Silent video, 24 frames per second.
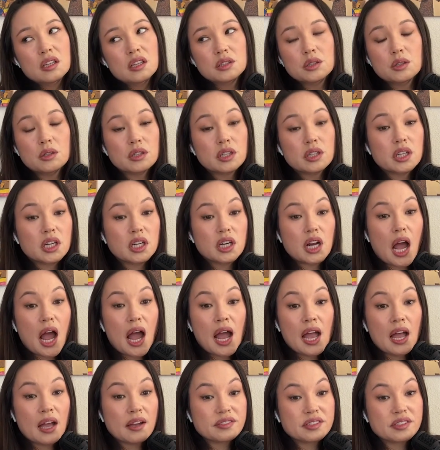Lord, I
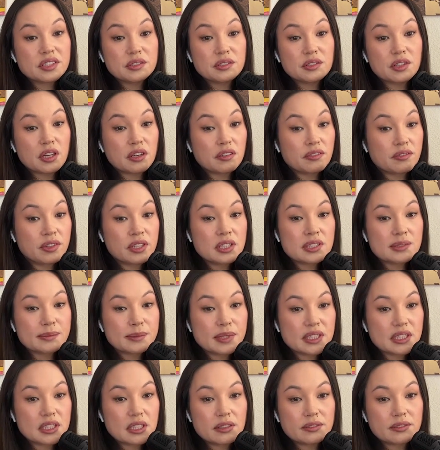have to convince
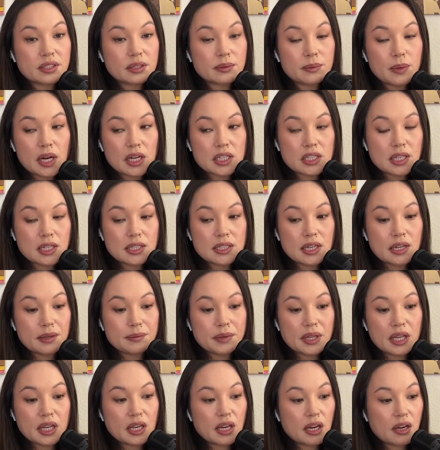myself to watch that damn
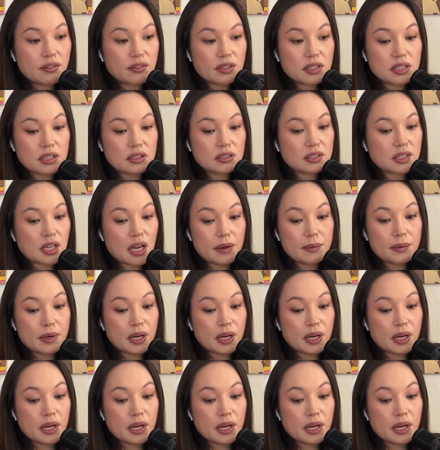thing every single time,